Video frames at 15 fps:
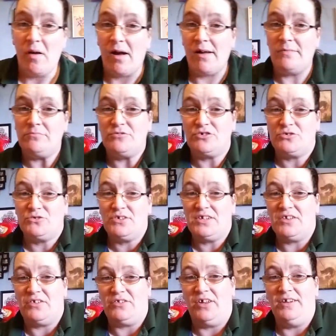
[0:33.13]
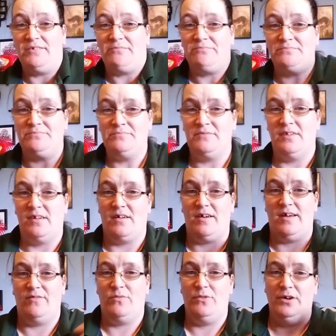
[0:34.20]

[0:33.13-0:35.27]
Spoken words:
I'm recording in the sun. I have